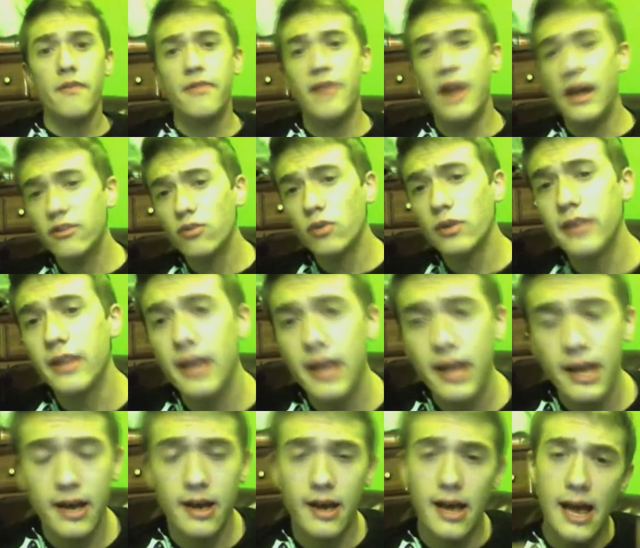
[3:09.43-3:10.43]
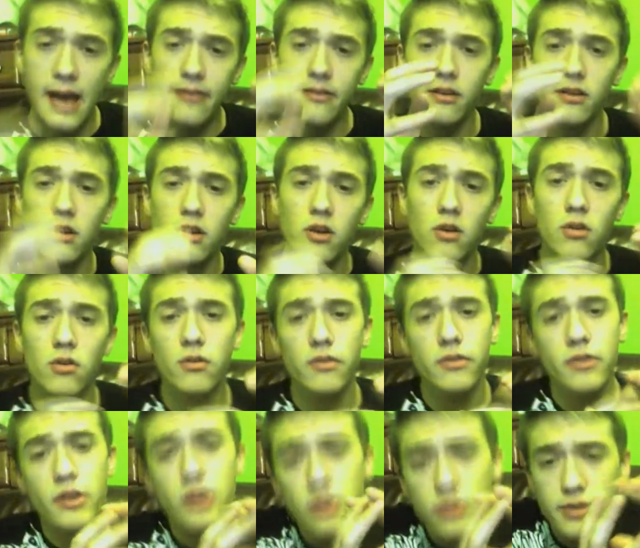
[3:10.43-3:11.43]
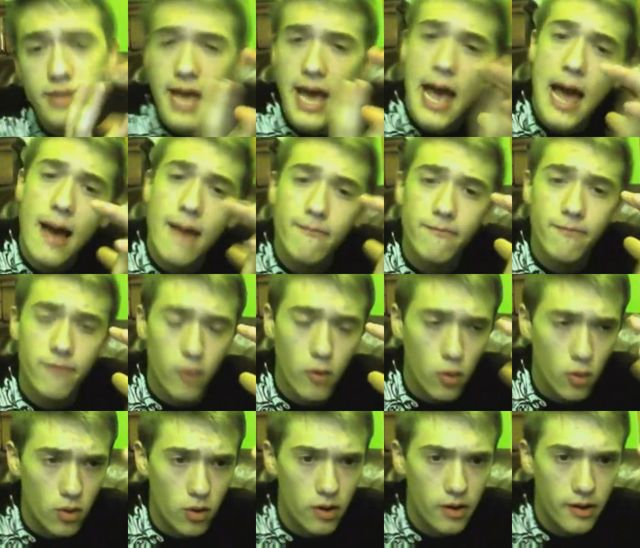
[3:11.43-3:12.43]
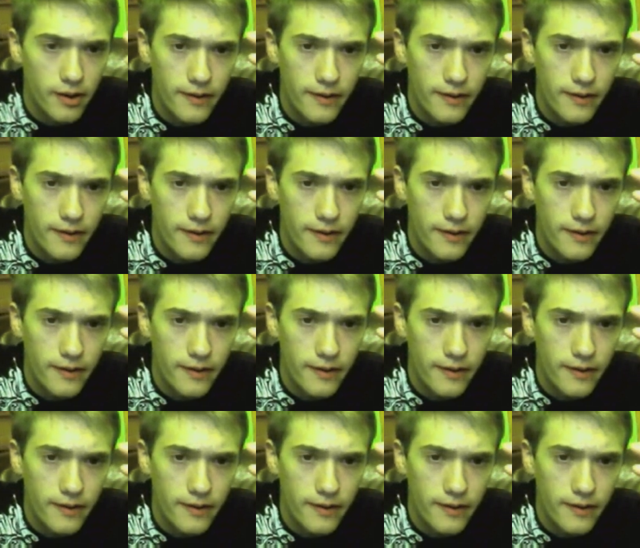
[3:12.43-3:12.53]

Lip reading: That's what they had the little new tab for,